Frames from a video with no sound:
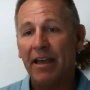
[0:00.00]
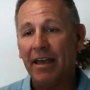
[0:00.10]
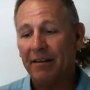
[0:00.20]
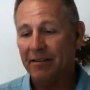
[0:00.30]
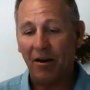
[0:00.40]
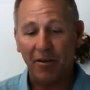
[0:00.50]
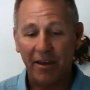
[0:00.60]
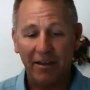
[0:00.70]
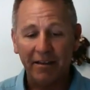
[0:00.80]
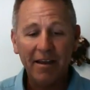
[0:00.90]
And you
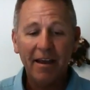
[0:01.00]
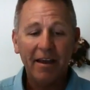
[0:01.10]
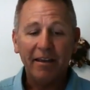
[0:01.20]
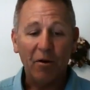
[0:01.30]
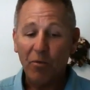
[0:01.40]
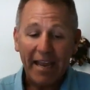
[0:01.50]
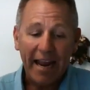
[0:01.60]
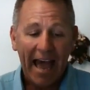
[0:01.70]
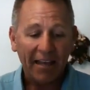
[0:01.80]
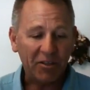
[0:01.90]
know, we get
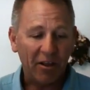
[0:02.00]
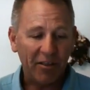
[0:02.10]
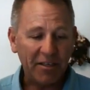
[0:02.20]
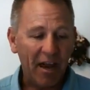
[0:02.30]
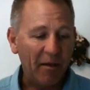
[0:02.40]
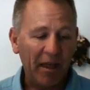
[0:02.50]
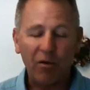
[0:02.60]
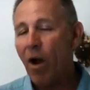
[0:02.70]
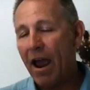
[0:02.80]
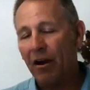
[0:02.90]
asked all the time, like,
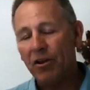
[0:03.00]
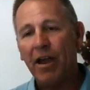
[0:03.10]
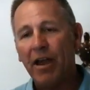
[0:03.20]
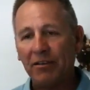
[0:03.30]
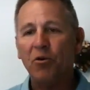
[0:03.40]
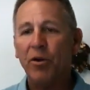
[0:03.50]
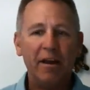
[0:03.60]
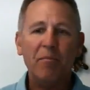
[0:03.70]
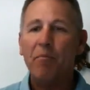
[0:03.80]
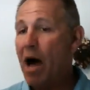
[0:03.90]
why aren't you guys going
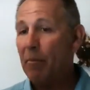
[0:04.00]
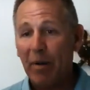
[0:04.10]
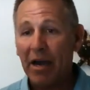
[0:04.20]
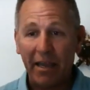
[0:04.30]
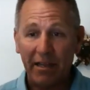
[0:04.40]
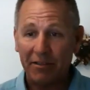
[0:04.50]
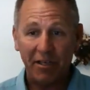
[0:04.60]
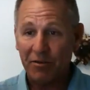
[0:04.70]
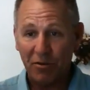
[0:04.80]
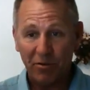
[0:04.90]
into mop buckets
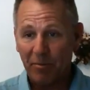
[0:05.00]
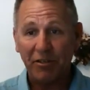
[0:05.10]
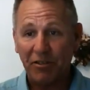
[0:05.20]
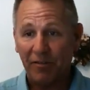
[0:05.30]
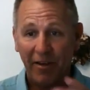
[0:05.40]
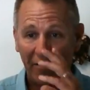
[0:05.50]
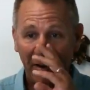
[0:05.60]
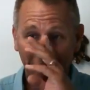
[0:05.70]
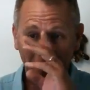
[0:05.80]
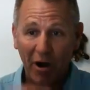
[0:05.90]
and doing a bunch of other
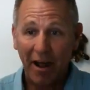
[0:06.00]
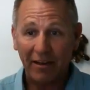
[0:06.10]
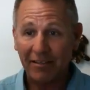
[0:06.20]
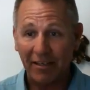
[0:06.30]
different products?